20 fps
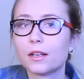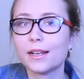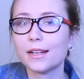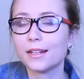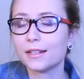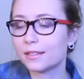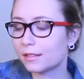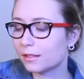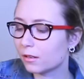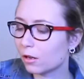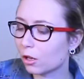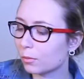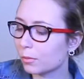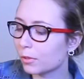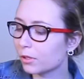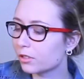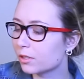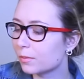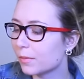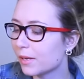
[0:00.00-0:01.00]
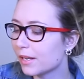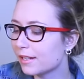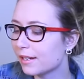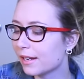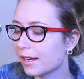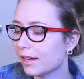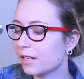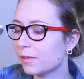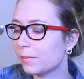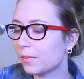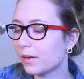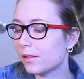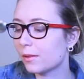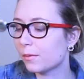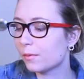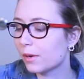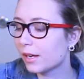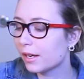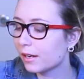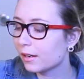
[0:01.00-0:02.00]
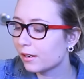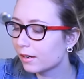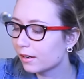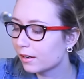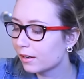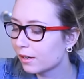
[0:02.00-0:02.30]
It's almost midnight, by the way.